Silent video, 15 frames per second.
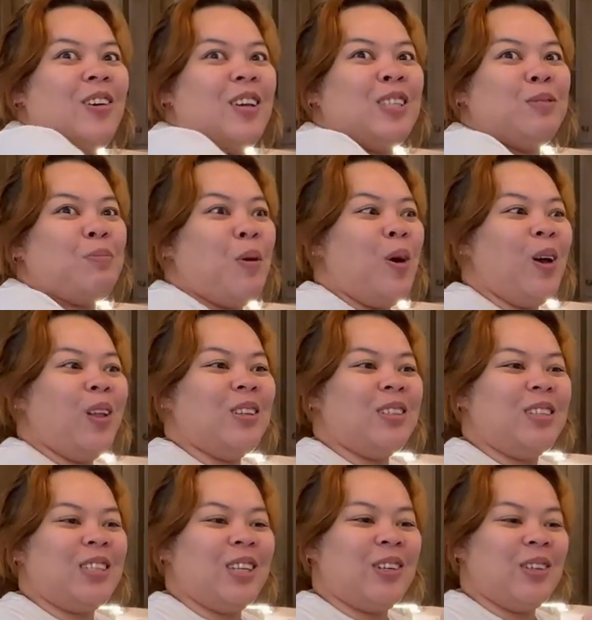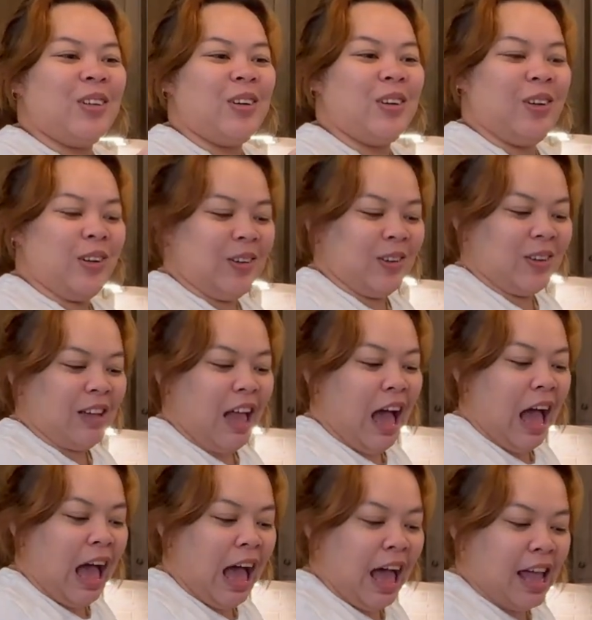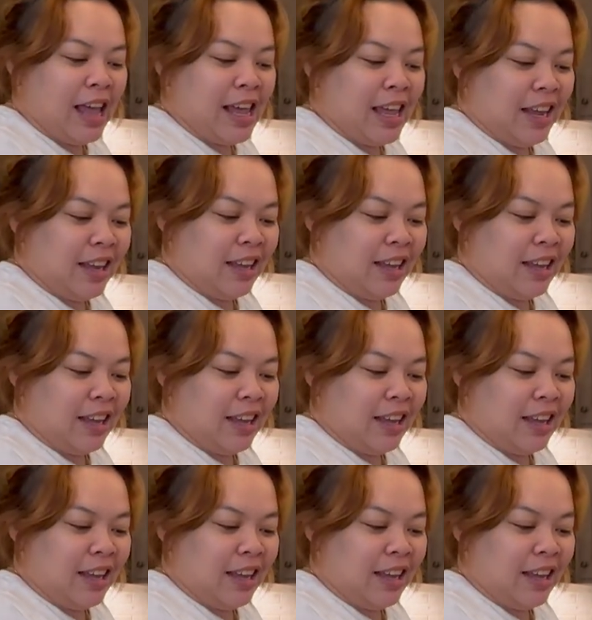he spoiled you. I